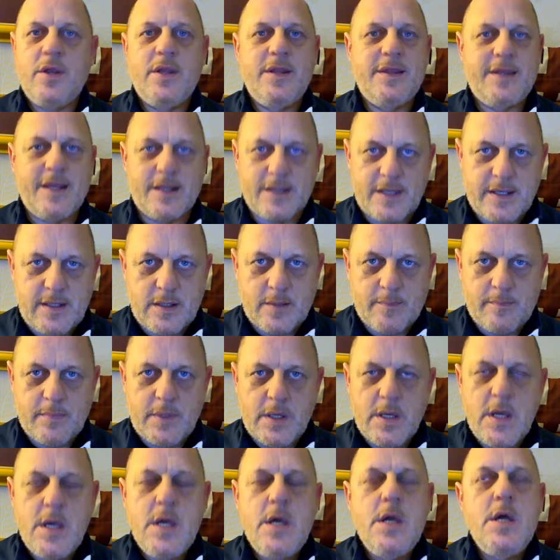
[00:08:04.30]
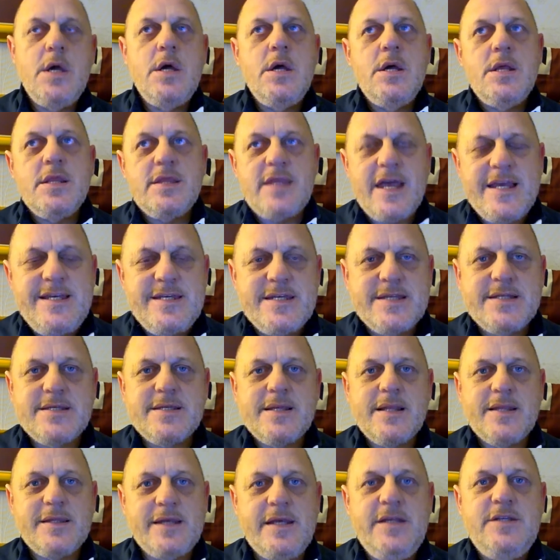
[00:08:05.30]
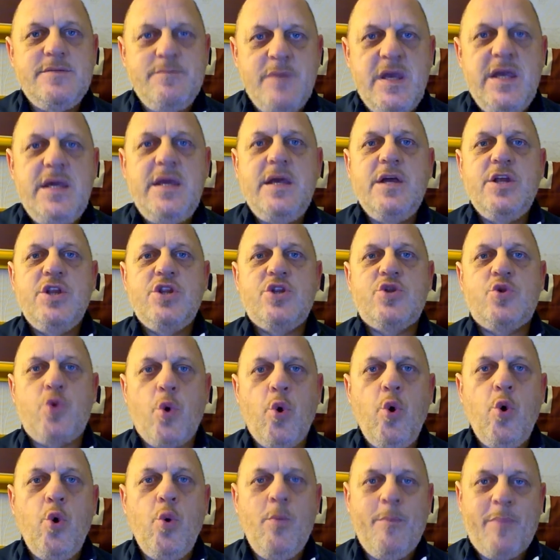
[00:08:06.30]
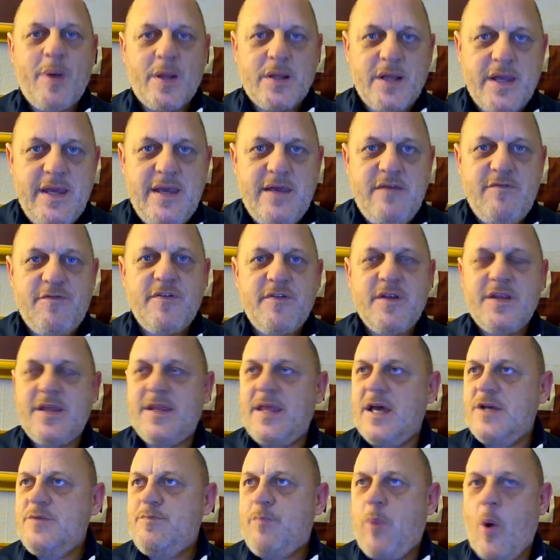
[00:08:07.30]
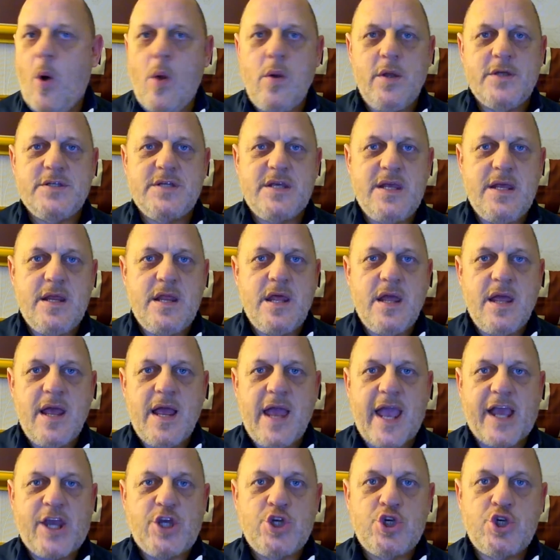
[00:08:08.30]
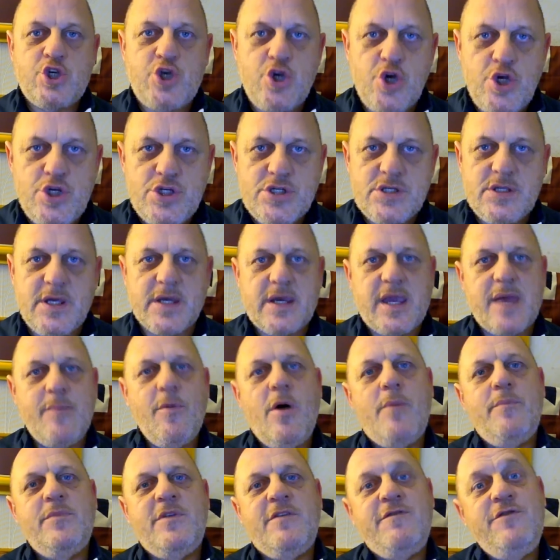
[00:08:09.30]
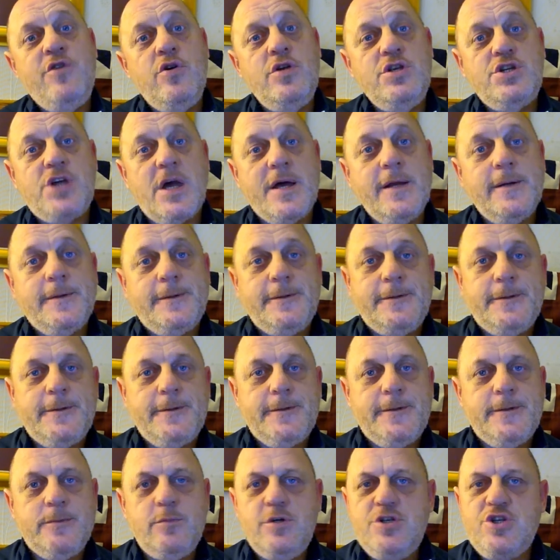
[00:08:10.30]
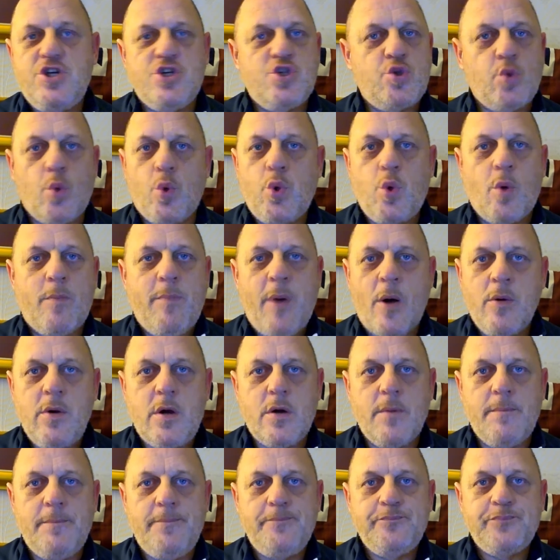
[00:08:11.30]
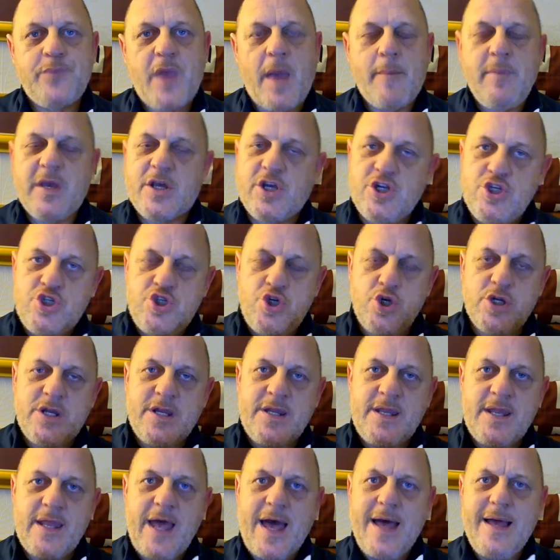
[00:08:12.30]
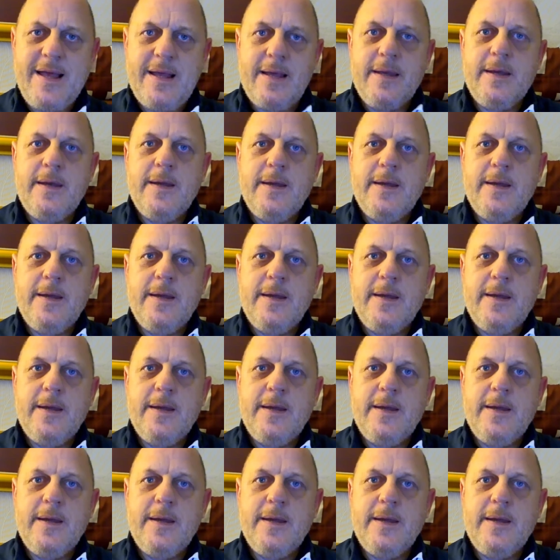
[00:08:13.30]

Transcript: delete them. This leads me to believe that this policy excuse that came up in the future was just total bunkum. Because during that,